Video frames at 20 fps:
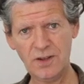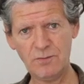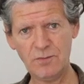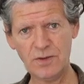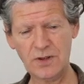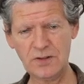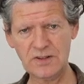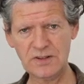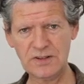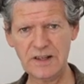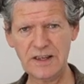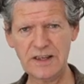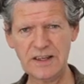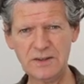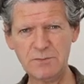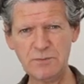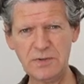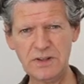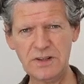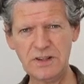because that
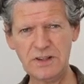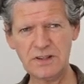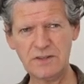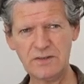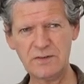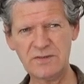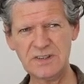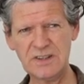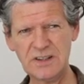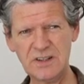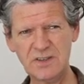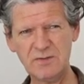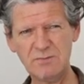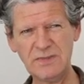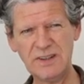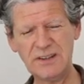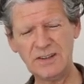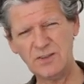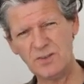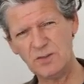experience of themselves
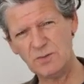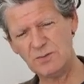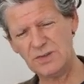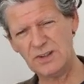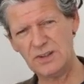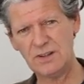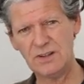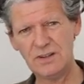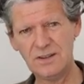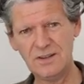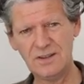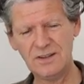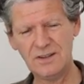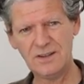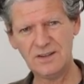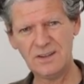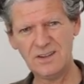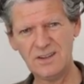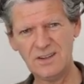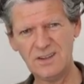might not be
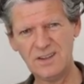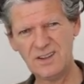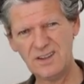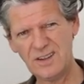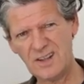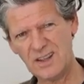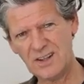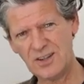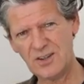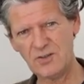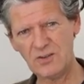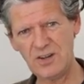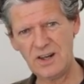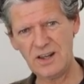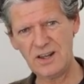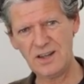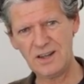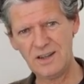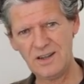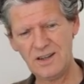that
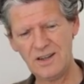great.